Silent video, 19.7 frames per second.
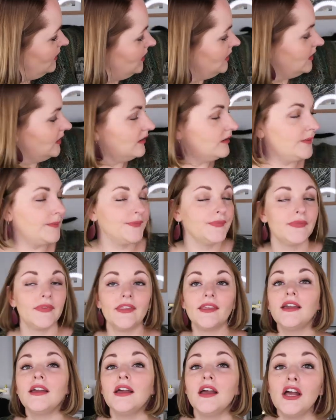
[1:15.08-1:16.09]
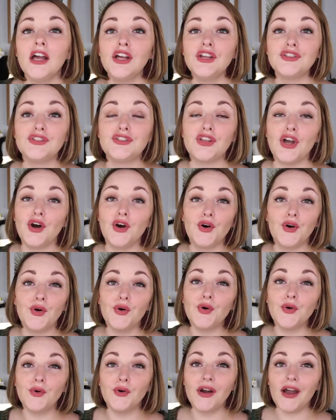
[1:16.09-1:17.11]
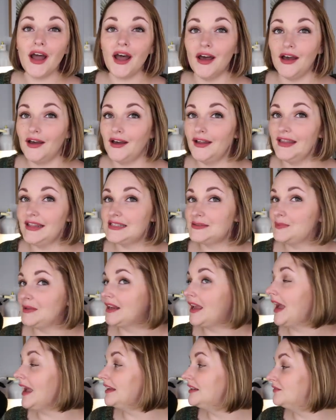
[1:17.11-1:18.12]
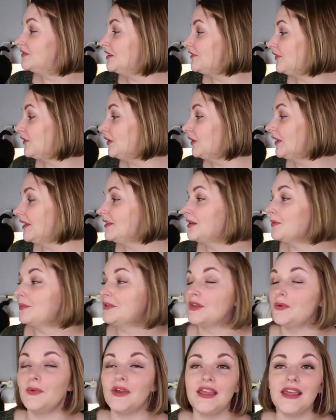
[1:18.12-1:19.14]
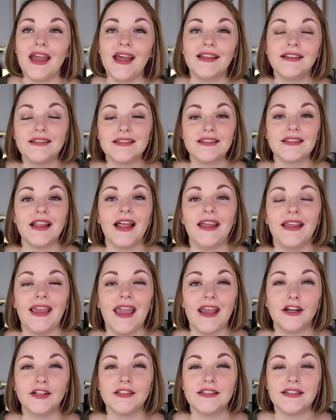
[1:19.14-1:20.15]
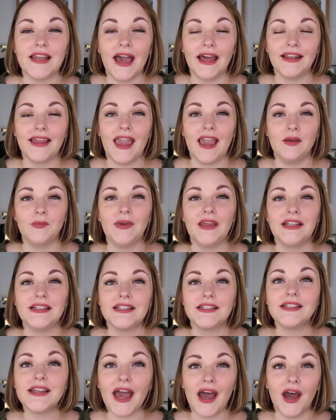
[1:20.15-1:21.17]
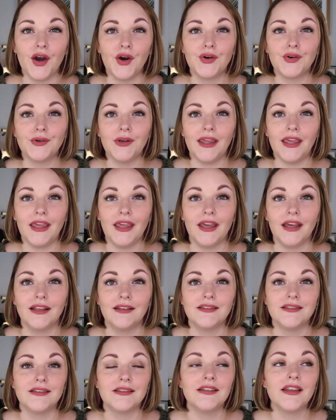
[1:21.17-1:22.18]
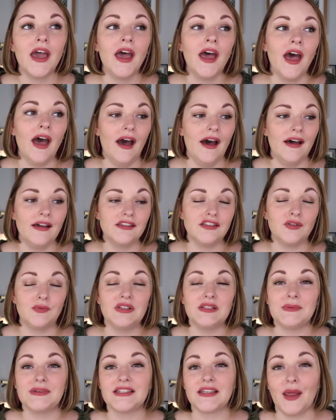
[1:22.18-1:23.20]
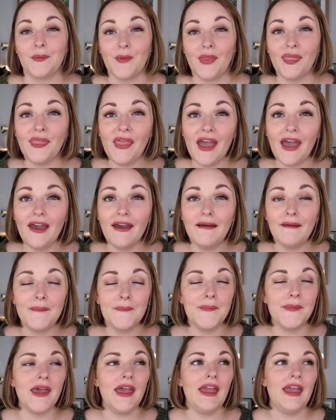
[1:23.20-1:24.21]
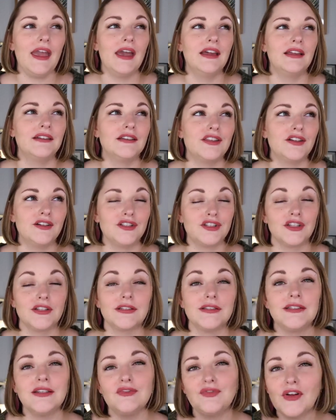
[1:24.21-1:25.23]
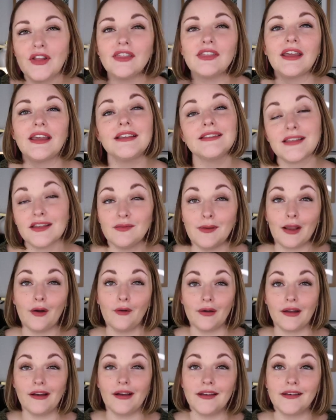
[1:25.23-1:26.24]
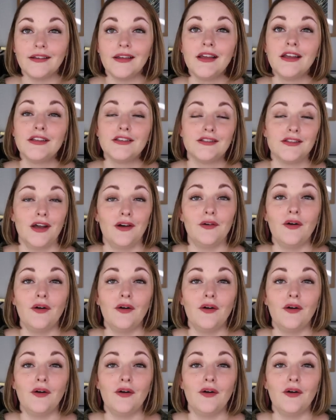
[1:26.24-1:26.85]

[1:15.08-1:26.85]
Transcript: thank you. So it's been kind of difficult. And then with the weekends, like Aaron's dad came into town, and so we spent time with them, and there's just different things that have been going on. So